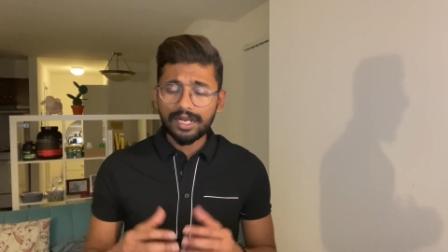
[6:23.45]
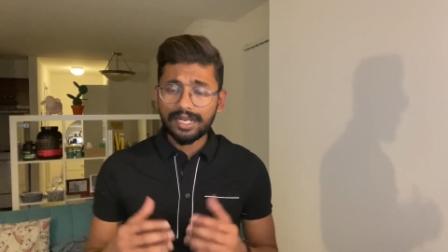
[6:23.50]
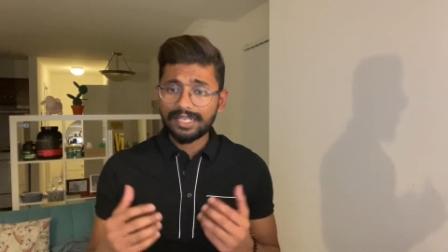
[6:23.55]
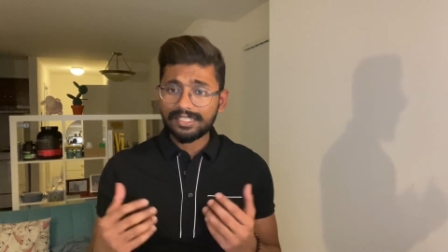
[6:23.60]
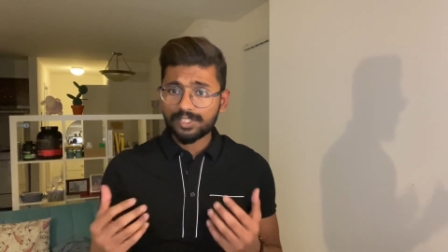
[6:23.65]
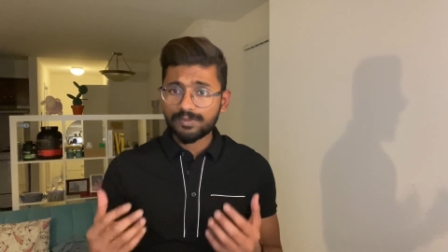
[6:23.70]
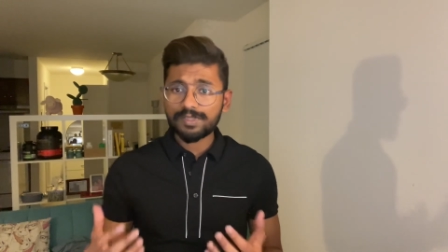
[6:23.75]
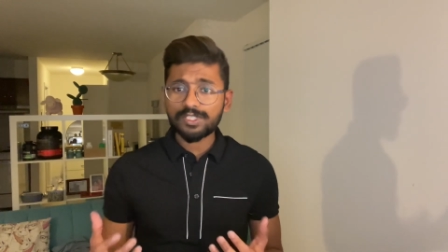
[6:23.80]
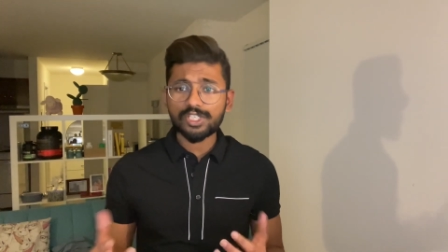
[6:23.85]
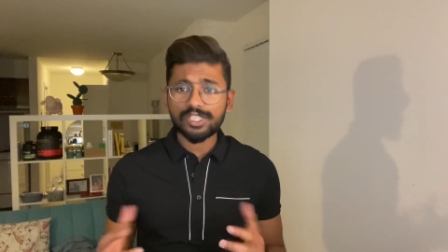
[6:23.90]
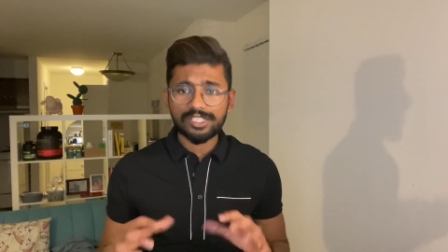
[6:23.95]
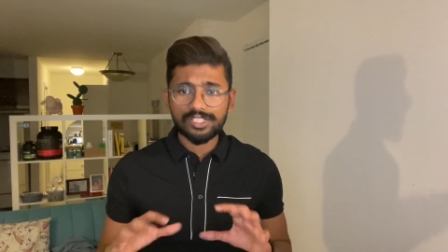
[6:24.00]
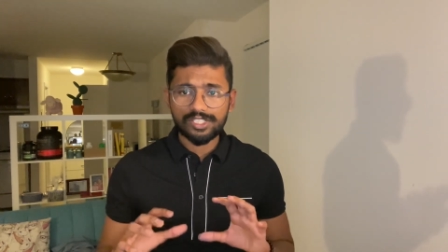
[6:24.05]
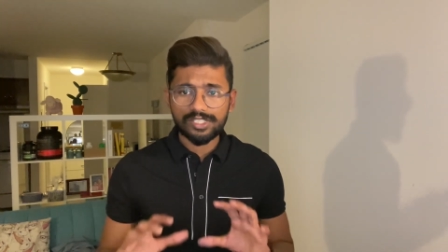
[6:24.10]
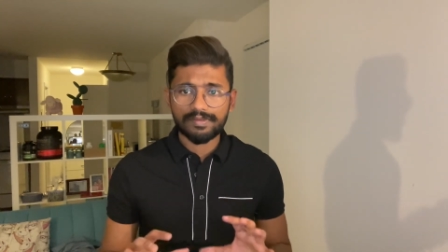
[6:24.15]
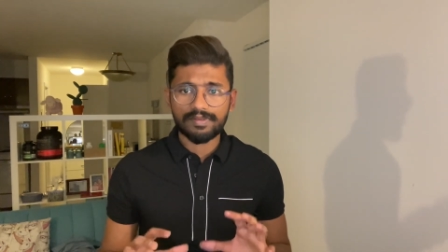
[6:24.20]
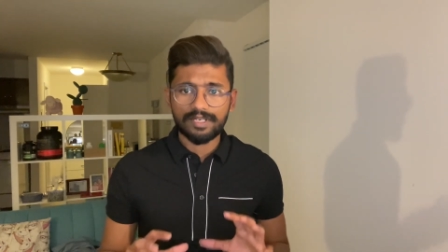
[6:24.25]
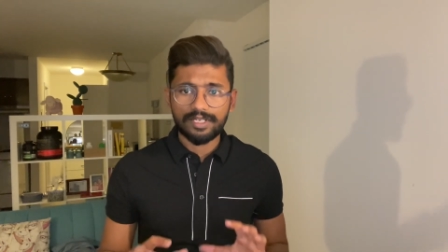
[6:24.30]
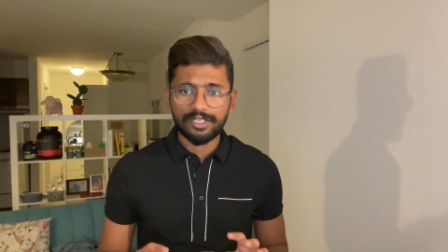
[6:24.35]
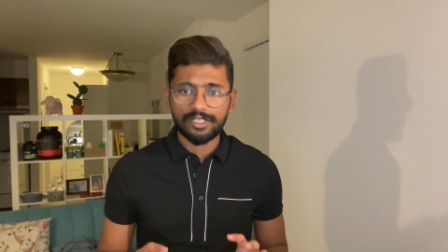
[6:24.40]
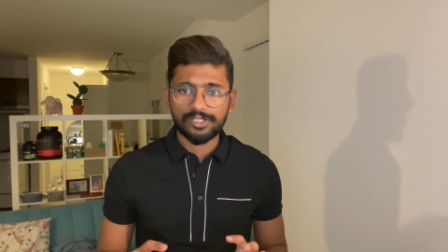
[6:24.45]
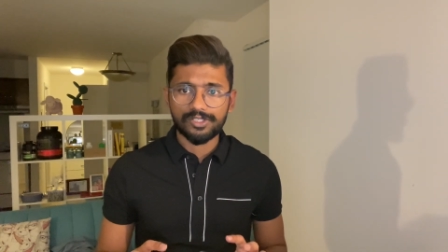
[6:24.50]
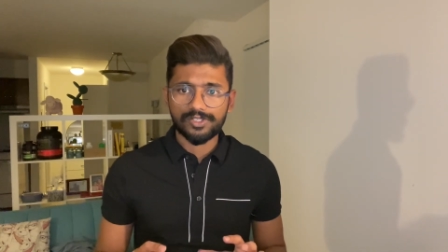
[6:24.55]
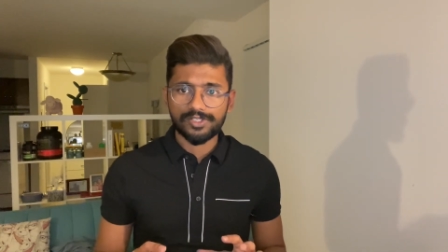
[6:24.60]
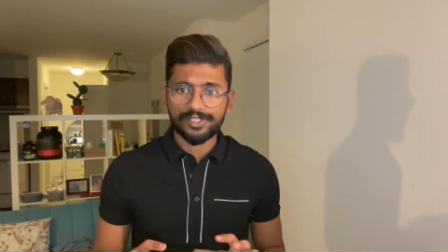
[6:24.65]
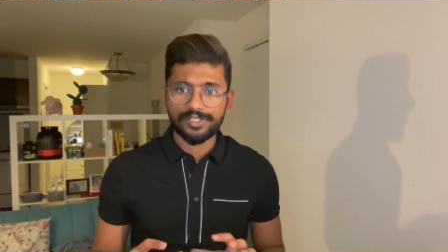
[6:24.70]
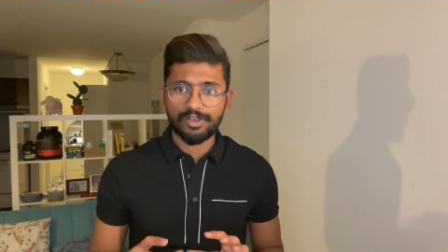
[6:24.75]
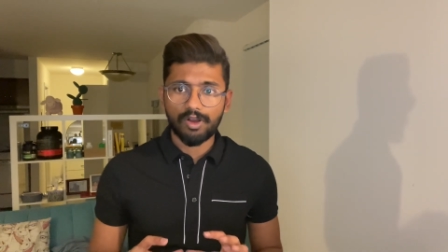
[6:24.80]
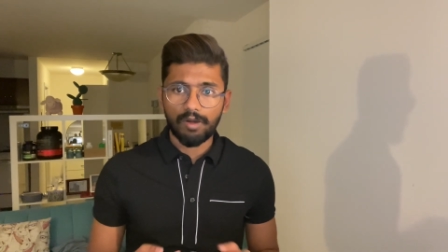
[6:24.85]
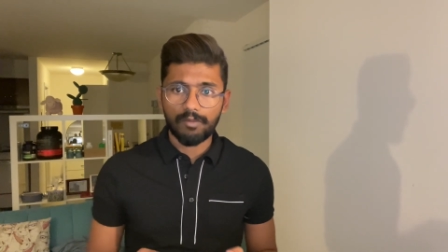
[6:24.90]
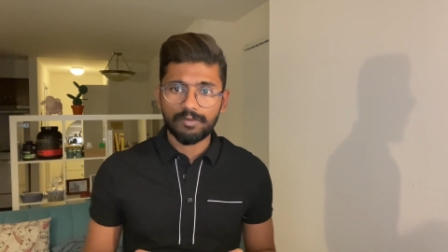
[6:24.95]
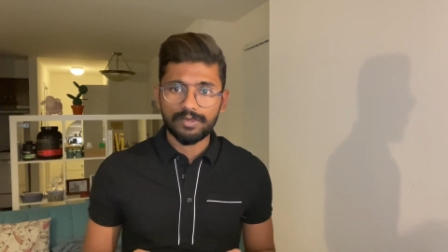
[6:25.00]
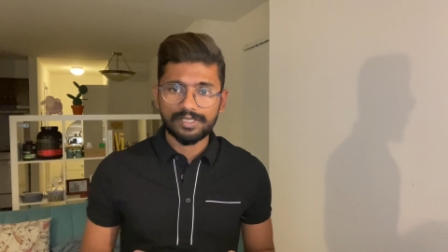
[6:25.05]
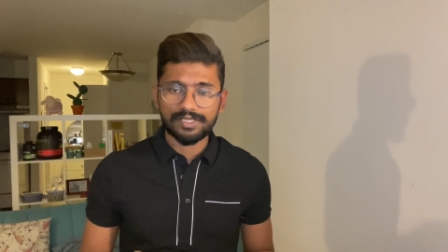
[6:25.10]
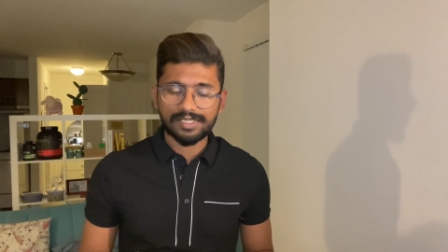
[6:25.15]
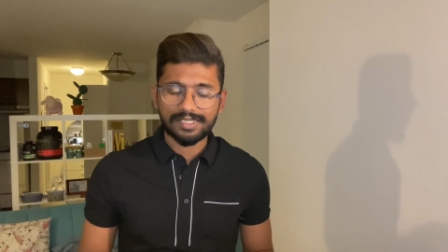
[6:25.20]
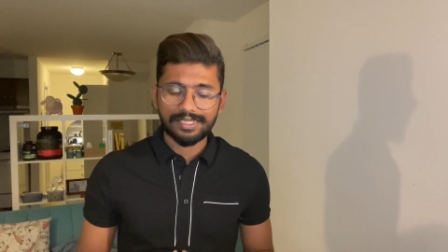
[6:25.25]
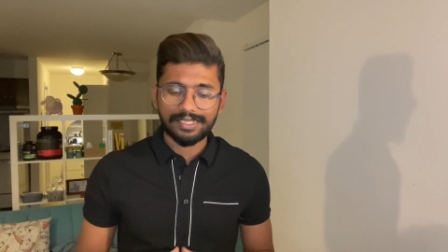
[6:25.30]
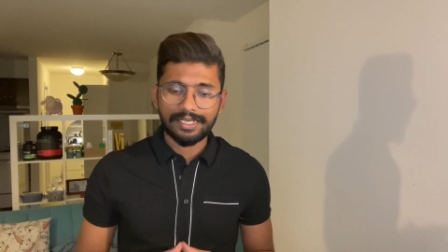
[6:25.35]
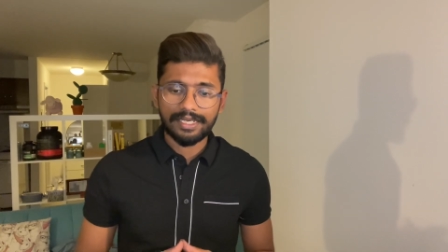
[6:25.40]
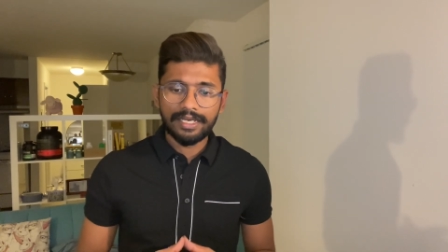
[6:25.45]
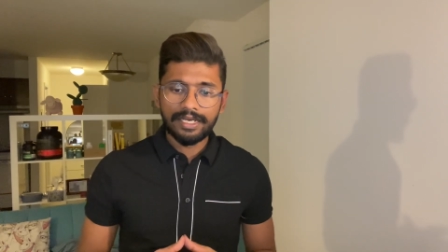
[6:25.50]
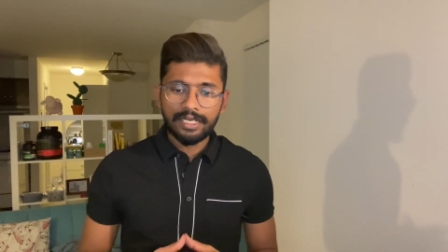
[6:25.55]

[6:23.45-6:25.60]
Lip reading: especially in civil industry obviously.